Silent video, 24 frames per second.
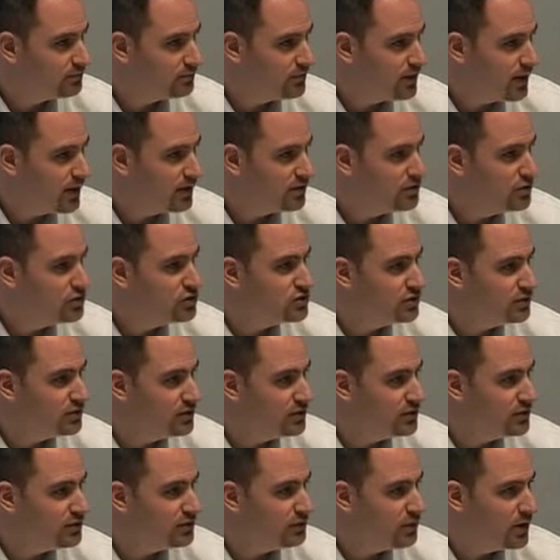And
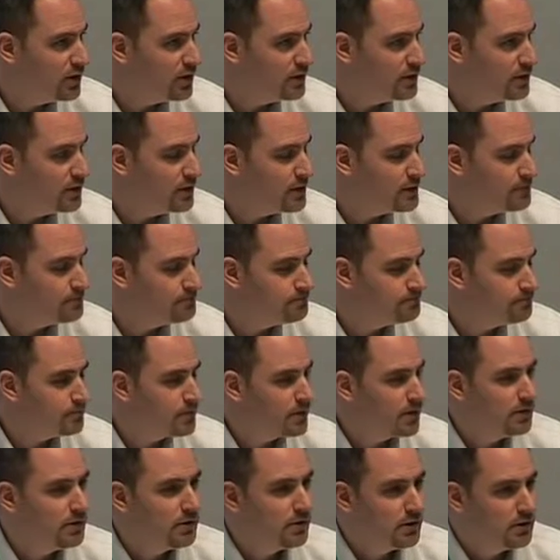usually when
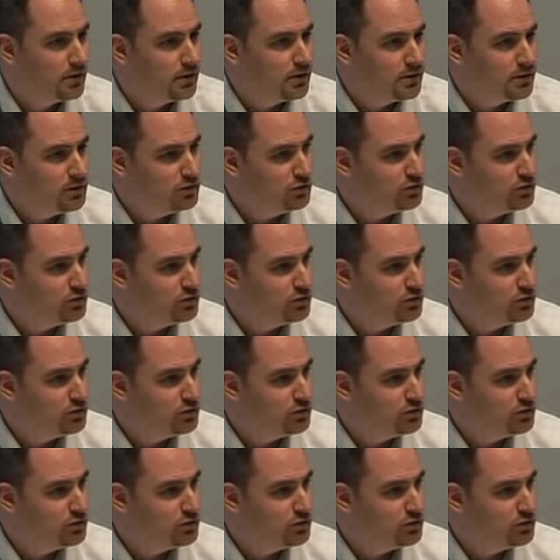you